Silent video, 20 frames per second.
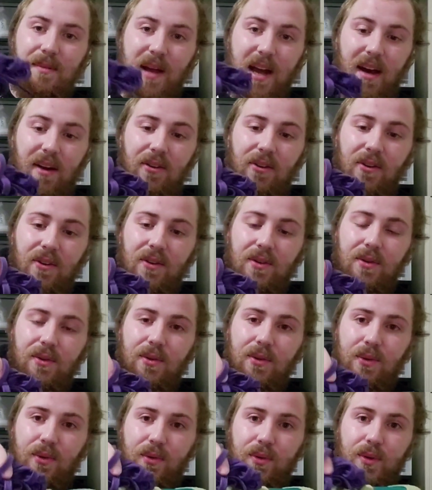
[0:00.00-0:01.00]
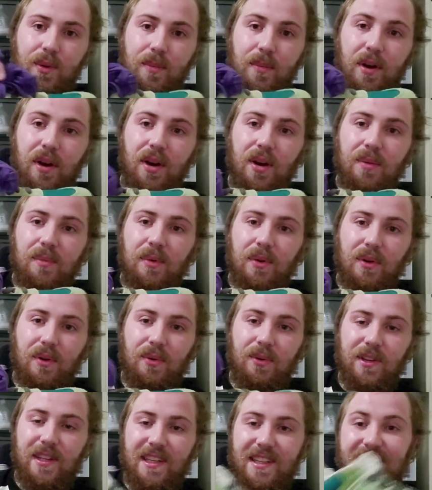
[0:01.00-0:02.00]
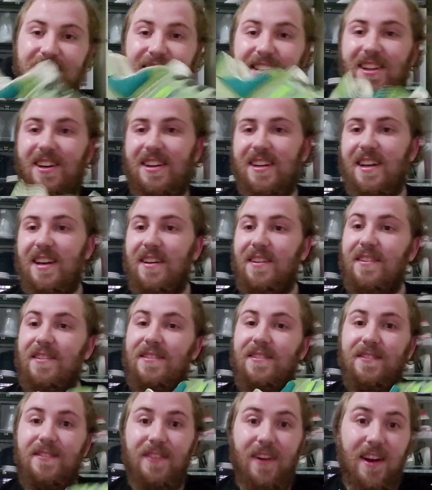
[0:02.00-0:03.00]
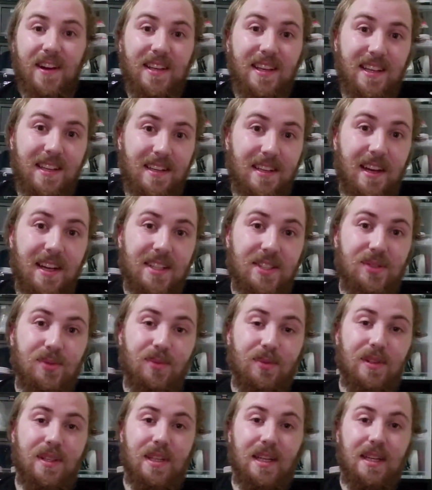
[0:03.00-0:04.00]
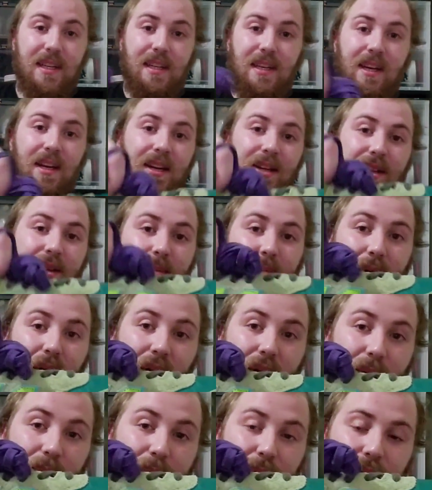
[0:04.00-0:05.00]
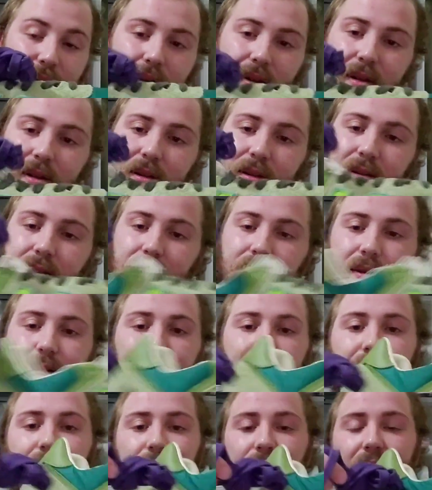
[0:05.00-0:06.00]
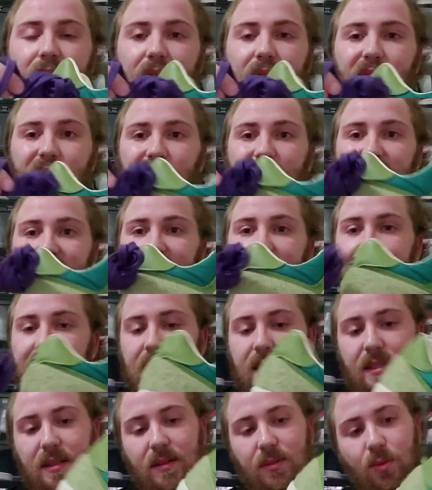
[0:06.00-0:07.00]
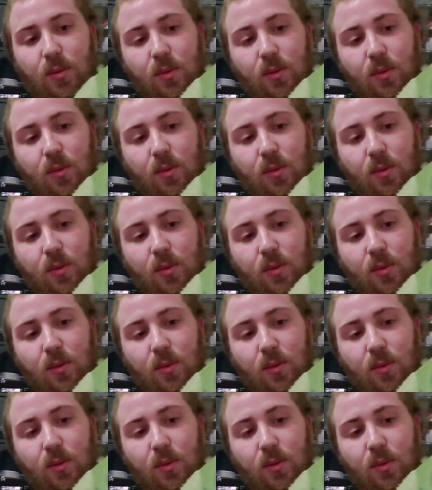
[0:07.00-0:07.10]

them out. The purple would look fucking nice, wouldn't it? The purple with the greens.